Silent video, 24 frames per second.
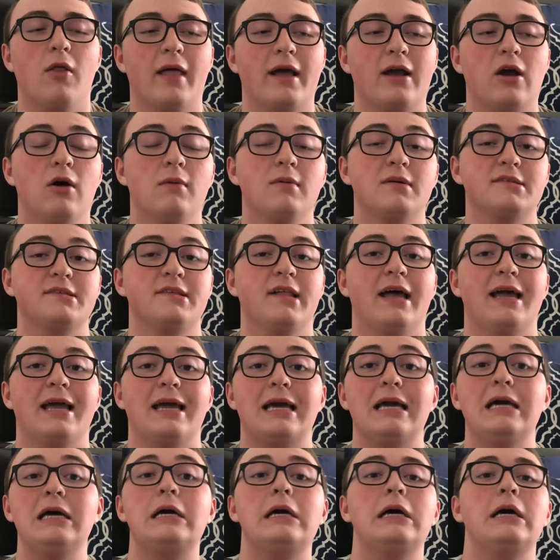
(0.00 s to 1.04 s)
Like, almost
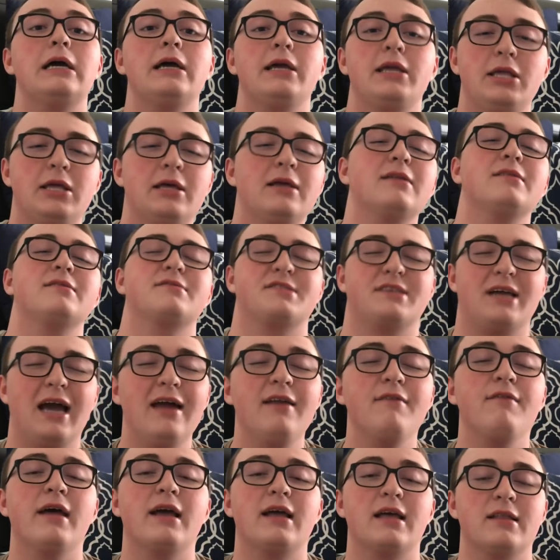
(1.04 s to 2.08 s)
like, it's kind
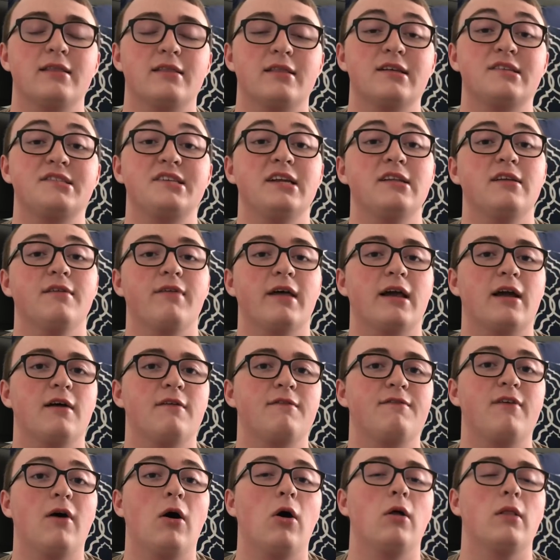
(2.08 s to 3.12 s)
of like the scent of like a
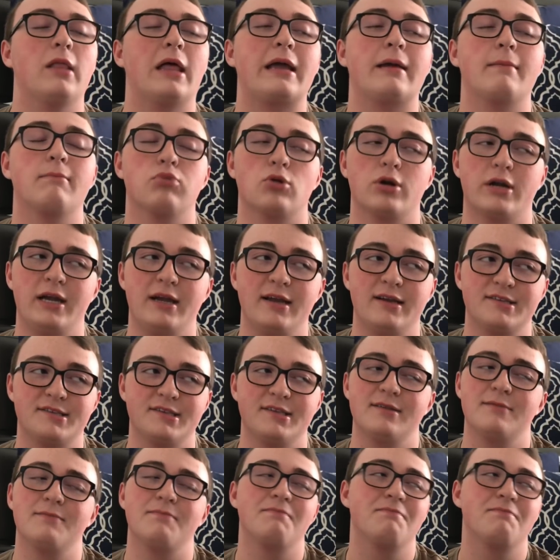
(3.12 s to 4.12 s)
fall, like, breeze.